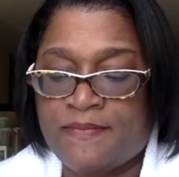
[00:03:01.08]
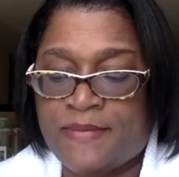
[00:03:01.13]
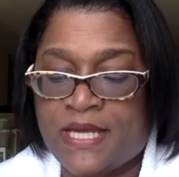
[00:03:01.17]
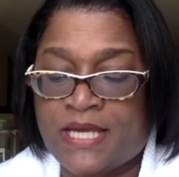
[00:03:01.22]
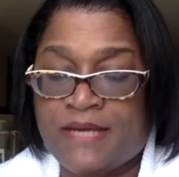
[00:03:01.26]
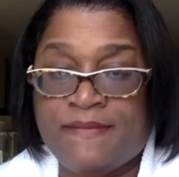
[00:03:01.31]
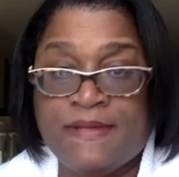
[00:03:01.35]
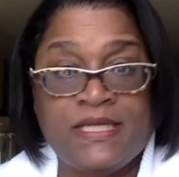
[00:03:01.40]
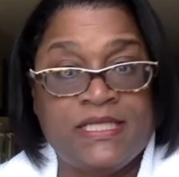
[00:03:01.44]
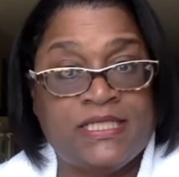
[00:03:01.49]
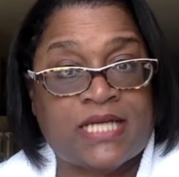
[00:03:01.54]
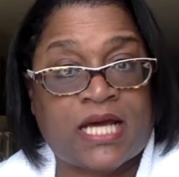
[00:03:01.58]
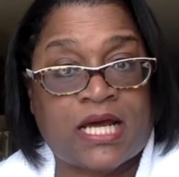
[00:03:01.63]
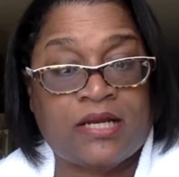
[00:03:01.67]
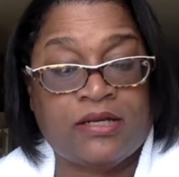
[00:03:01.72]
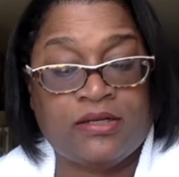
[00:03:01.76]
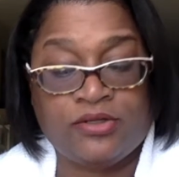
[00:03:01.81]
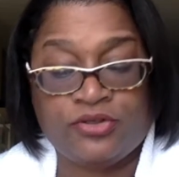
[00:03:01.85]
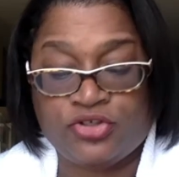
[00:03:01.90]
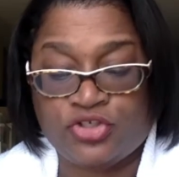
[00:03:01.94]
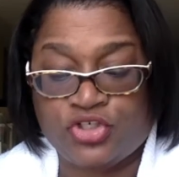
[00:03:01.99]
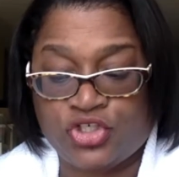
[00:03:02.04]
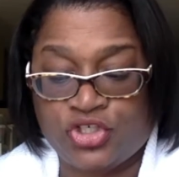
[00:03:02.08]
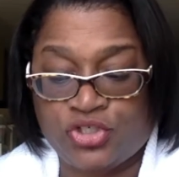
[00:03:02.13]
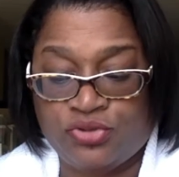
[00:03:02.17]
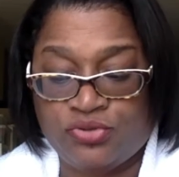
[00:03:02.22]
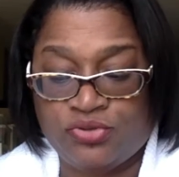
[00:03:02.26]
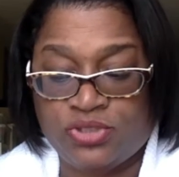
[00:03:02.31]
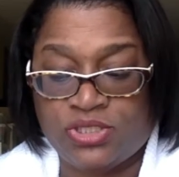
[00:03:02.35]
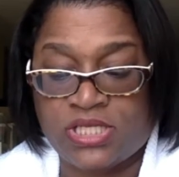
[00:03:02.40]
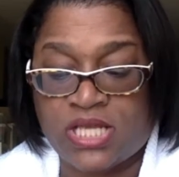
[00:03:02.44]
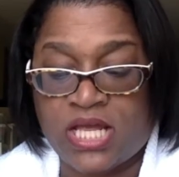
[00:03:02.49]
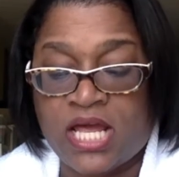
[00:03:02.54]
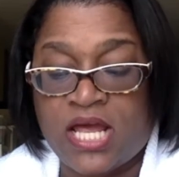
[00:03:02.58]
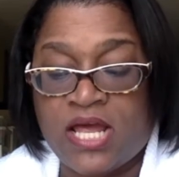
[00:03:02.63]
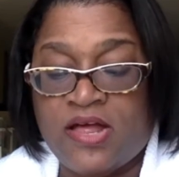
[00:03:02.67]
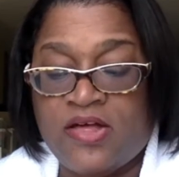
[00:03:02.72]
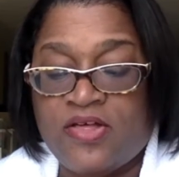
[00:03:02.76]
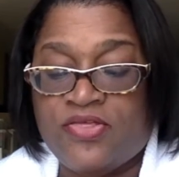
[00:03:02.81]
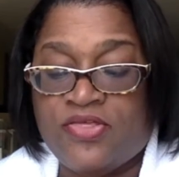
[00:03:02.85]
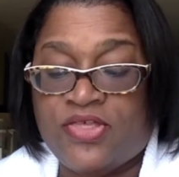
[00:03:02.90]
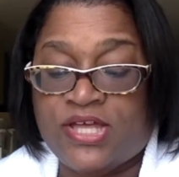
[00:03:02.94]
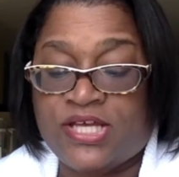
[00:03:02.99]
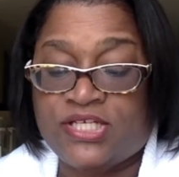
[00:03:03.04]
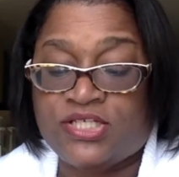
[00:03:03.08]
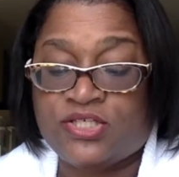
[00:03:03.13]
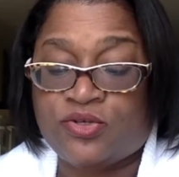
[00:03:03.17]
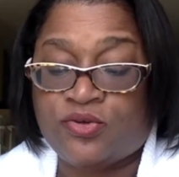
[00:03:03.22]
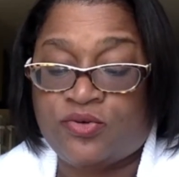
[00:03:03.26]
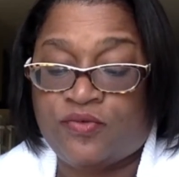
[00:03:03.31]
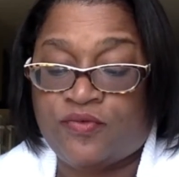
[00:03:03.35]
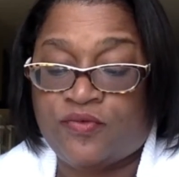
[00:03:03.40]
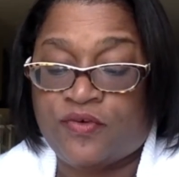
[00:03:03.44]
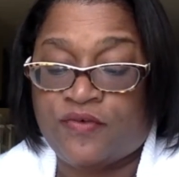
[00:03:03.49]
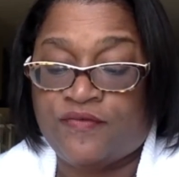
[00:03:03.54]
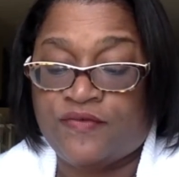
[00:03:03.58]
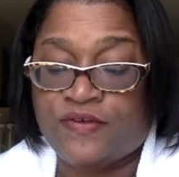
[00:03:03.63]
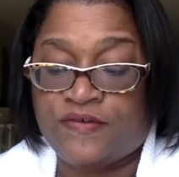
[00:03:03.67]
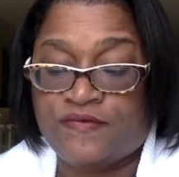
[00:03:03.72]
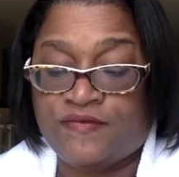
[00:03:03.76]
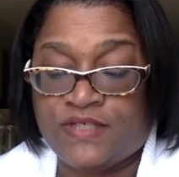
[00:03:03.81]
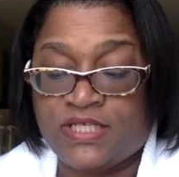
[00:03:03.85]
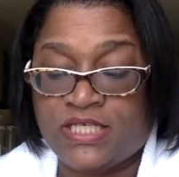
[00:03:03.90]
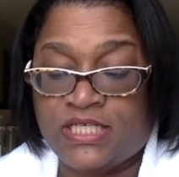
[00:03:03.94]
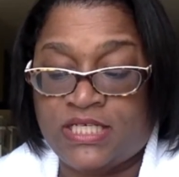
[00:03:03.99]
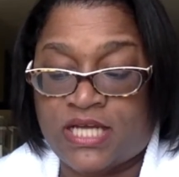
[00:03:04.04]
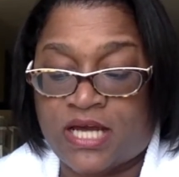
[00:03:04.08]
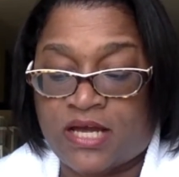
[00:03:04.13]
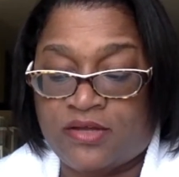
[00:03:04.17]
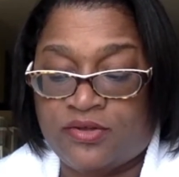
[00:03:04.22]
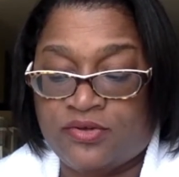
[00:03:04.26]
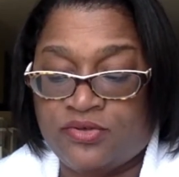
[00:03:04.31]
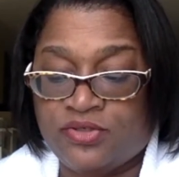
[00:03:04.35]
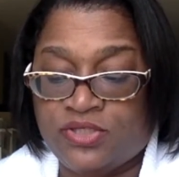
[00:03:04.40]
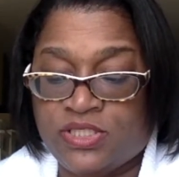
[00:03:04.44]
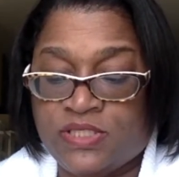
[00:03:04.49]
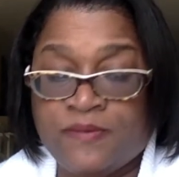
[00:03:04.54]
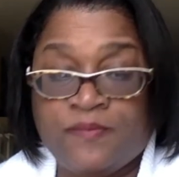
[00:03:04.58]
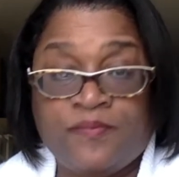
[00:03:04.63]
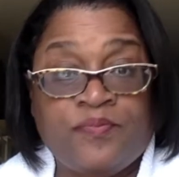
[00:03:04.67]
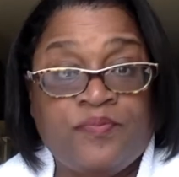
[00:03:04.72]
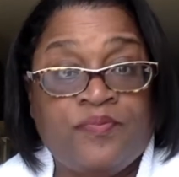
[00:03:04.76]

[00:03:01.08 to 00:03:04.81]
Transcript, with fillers: baby toddler shoes. They sold for $15.